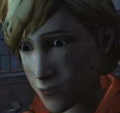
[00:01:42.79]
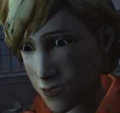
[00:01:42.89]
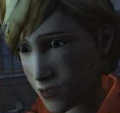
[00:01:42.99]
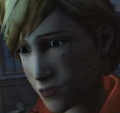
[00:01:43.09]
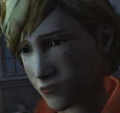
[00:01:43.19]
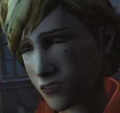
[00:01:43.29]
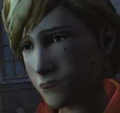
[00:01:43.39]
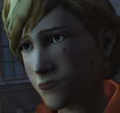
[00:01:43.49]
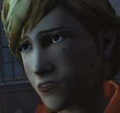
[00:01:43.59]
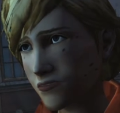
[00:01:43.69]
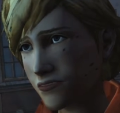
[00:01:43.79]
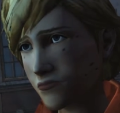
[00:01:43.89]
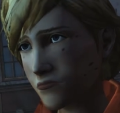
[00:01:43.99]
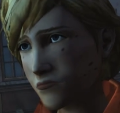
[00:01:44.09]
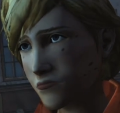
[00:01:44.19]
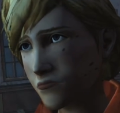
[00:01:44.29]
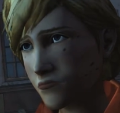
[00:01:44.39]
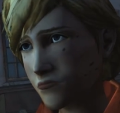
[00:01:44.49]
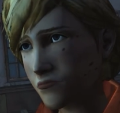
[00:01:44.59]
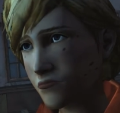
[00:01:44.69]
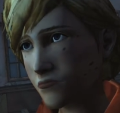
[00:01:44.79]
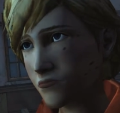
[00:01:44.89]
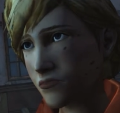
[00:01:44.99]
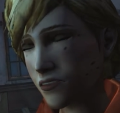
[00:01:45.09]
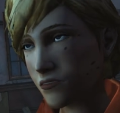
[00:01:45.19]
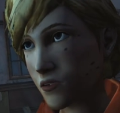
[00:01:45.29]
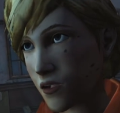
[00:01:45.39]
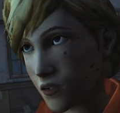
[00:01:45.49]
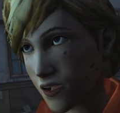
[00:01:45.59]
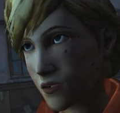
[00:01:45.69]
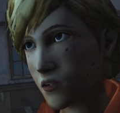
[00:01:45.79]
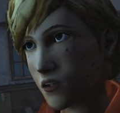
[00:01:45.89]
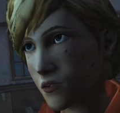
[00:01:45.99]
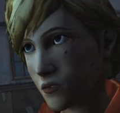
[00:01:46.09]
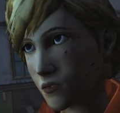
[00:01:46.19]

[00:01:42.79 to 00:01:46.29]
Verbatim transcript: that made her a liability kept it a secret.